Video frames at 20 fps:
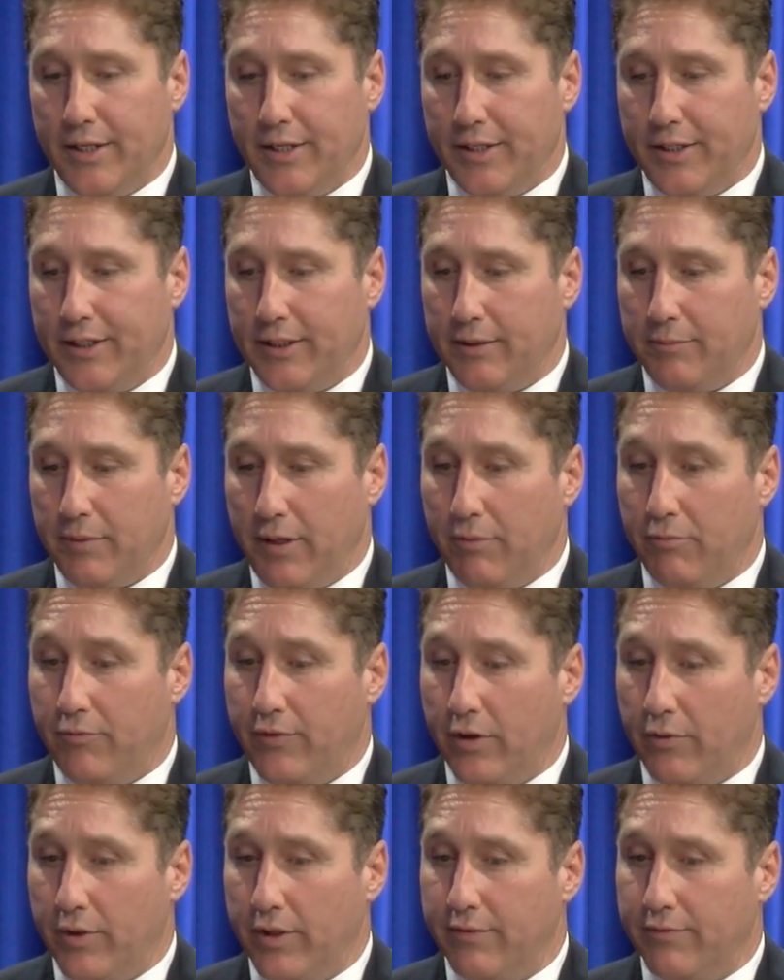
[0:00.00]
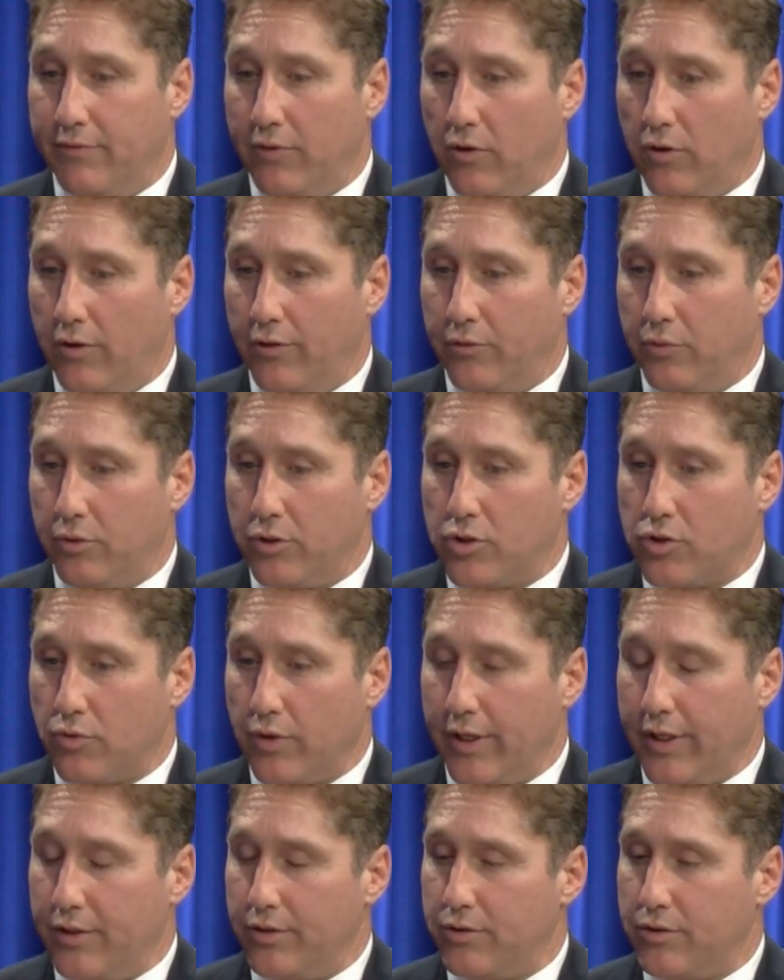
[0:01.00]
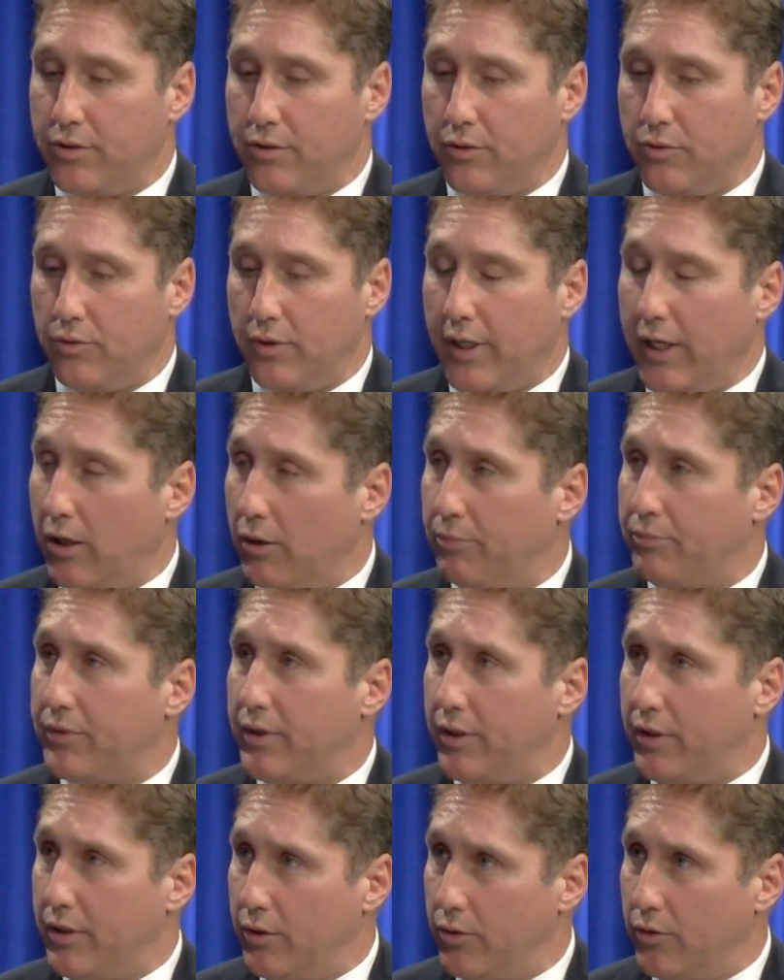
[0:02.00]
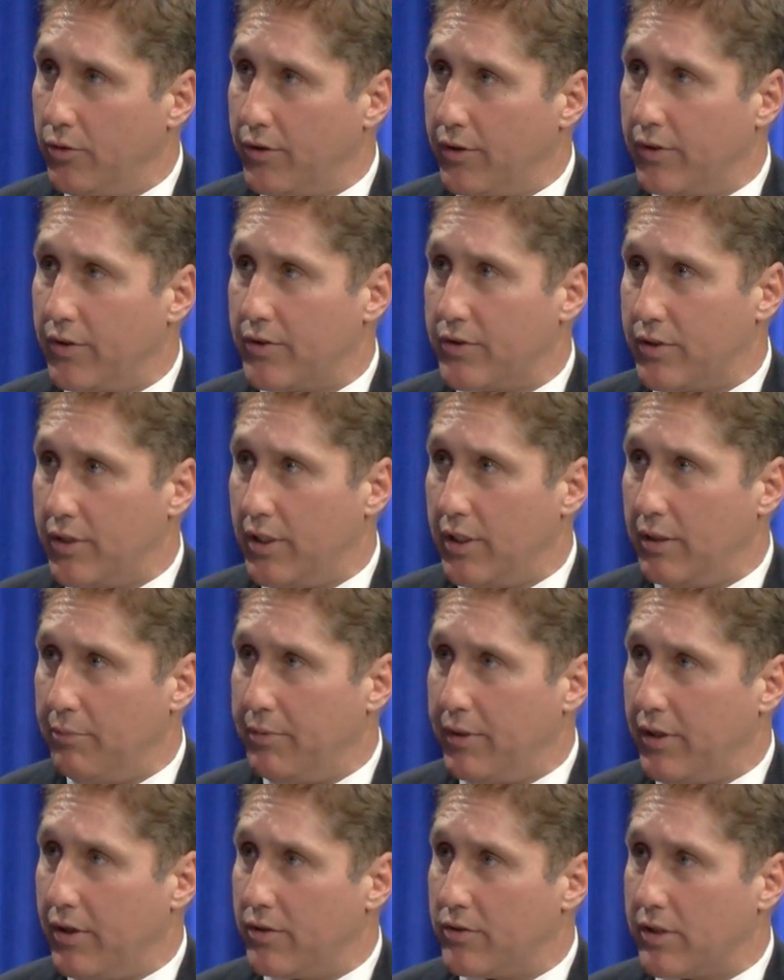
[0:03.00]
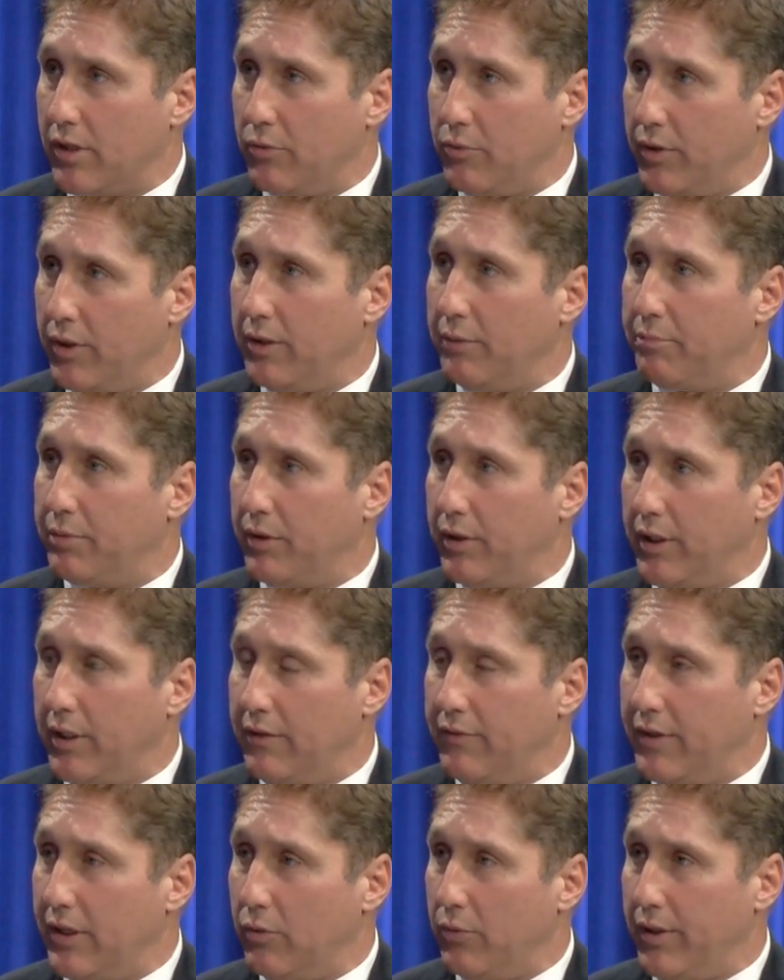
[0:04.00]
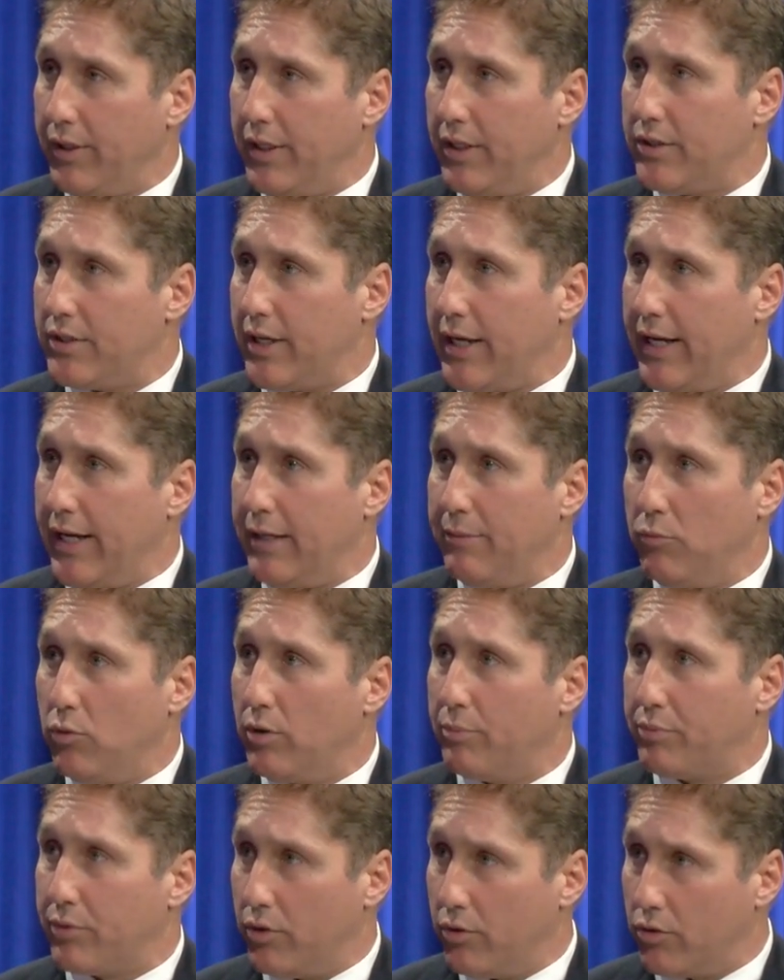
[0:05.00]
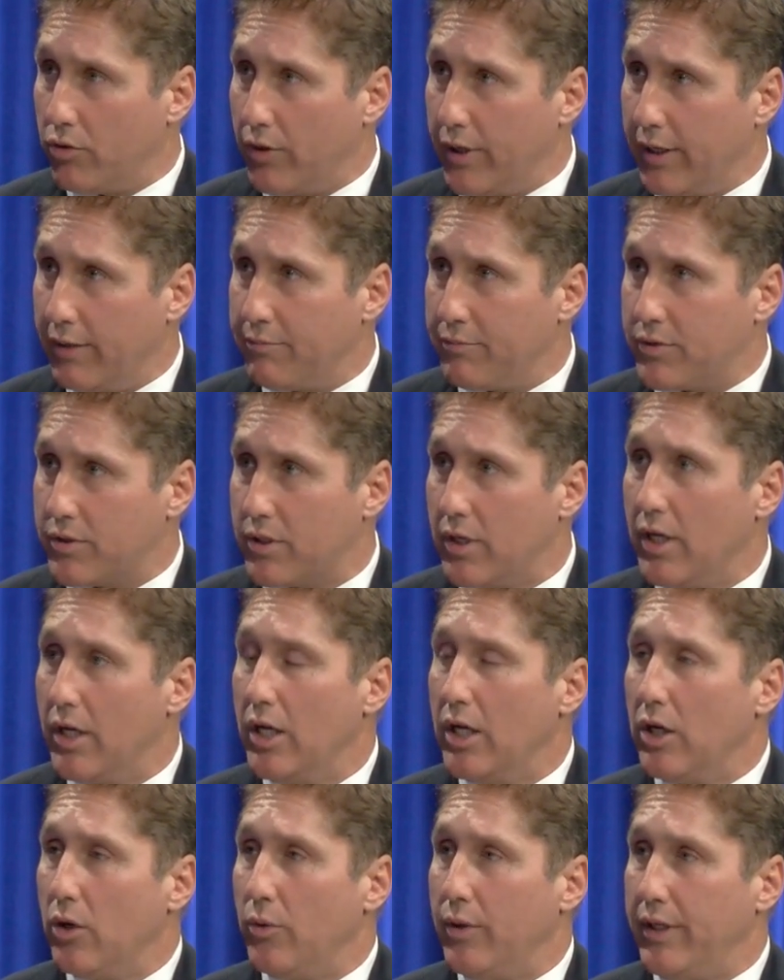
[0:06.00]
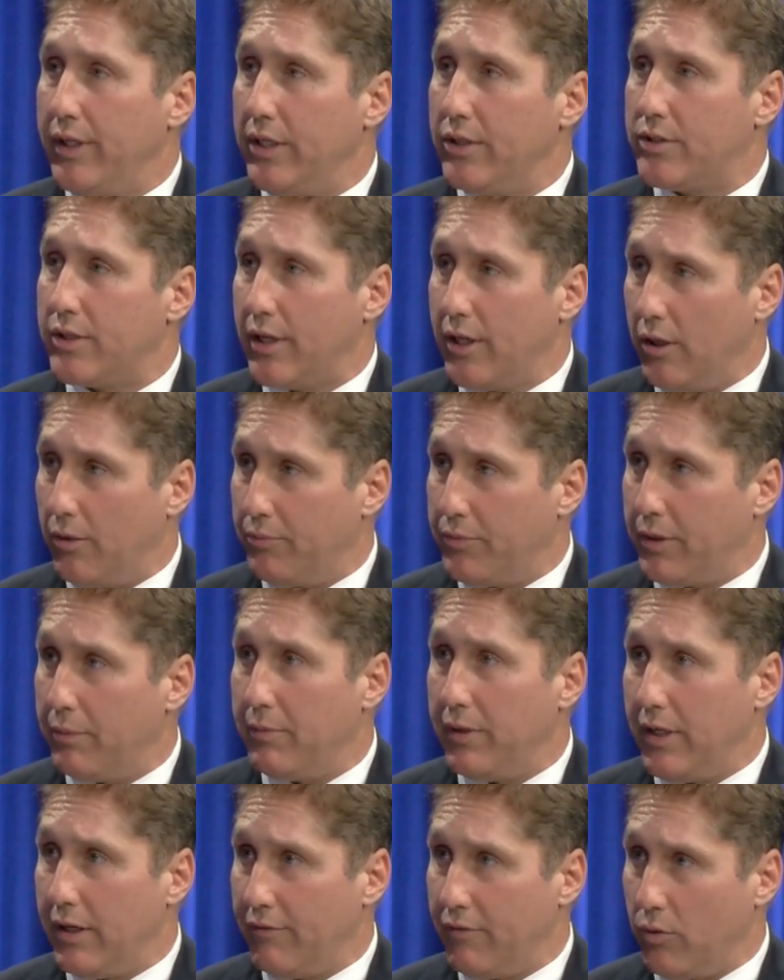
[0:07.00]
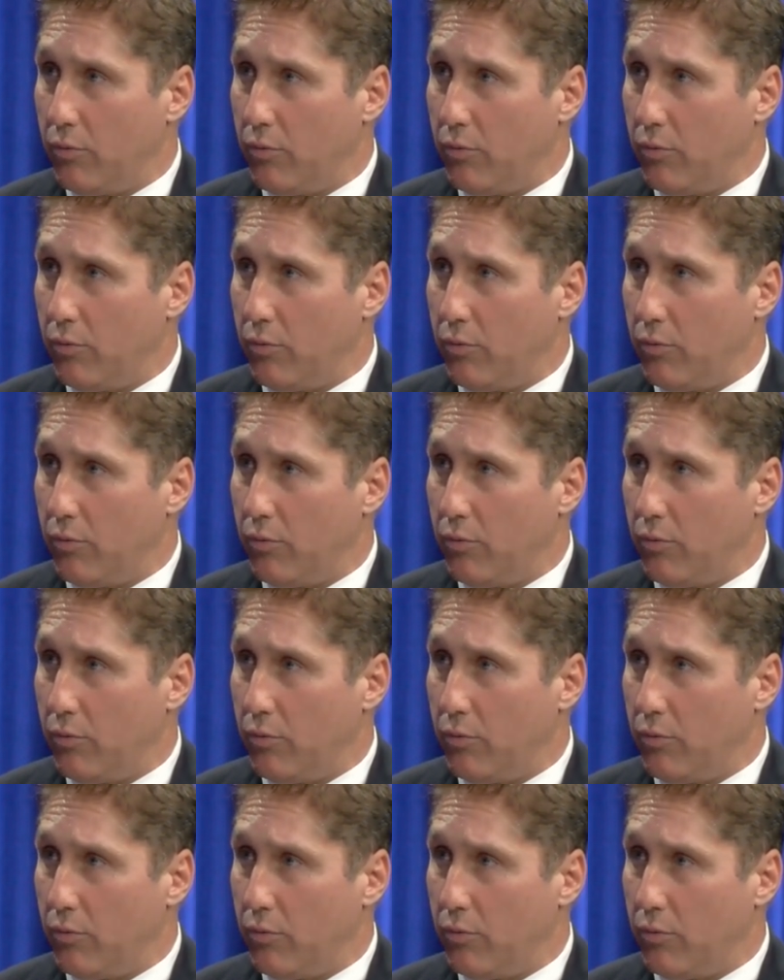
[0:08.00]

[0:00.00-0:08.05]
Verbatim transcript: Um, I'm very involved with trying to help the youth in the city because I really believe that we need to add more programs. We need to help them in every